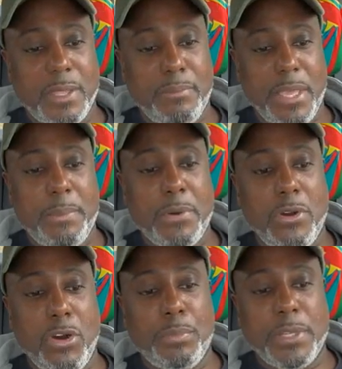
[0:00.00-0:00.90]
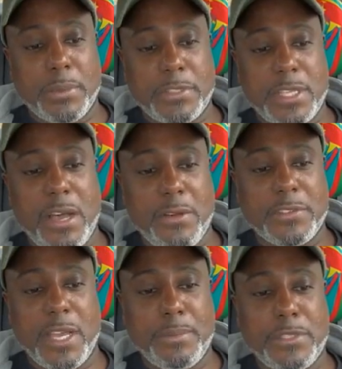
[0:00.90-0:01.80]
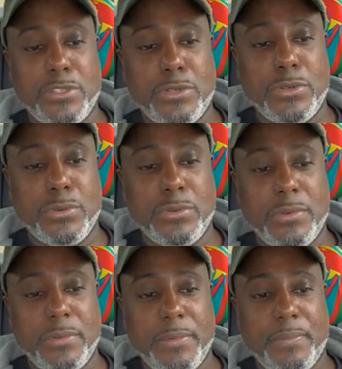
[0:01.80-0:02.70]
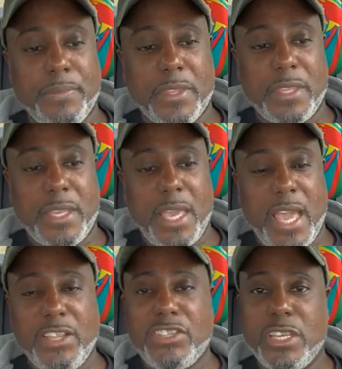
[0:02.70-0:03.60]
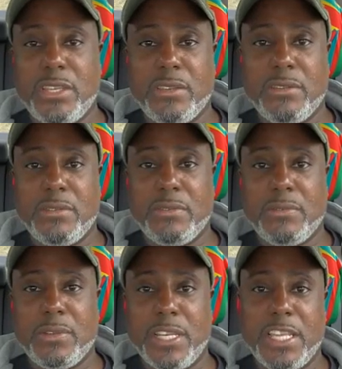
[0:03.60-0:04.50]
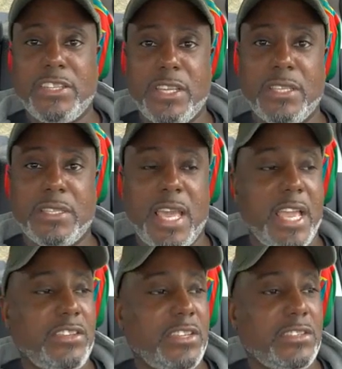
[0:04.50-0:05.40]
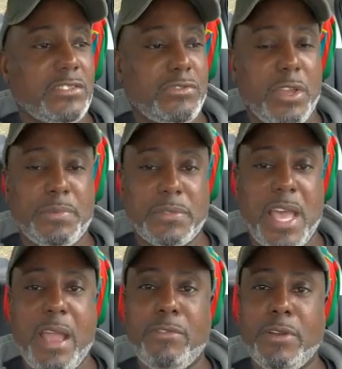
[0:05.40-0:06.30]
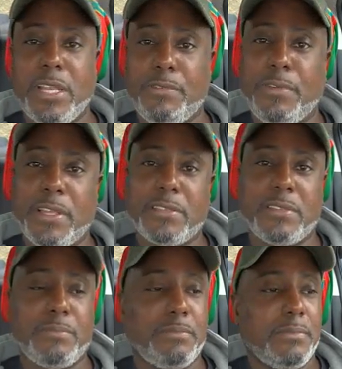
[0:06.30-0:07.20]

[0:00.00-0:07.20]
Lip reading: people open themselves up to ancient religions, ancient scripts, hieroglyphics,